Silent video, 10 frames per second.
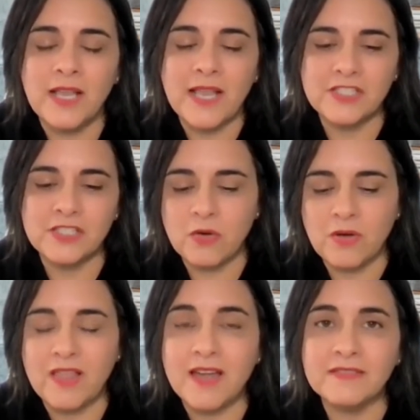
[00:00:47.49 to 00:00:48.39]
And so a
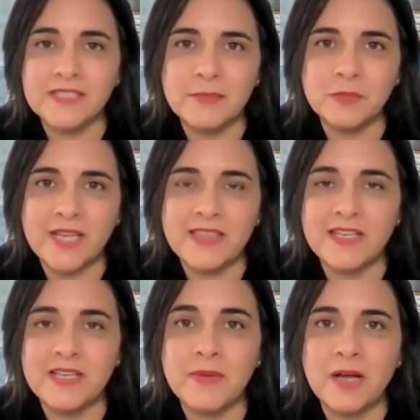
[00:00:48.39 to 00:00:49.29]
lot of times when I
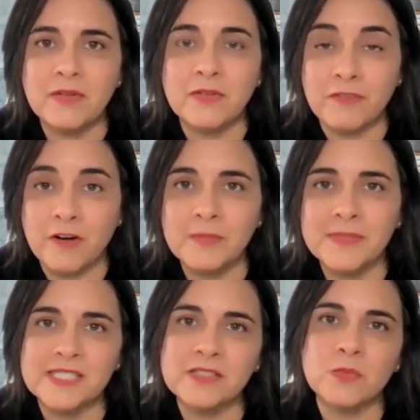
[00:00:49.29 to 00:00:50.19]
think about the
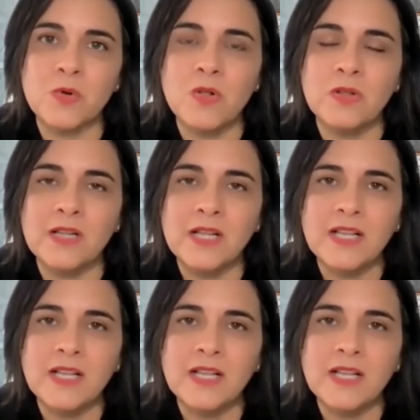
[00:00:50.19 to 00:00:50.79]
pharmacist's role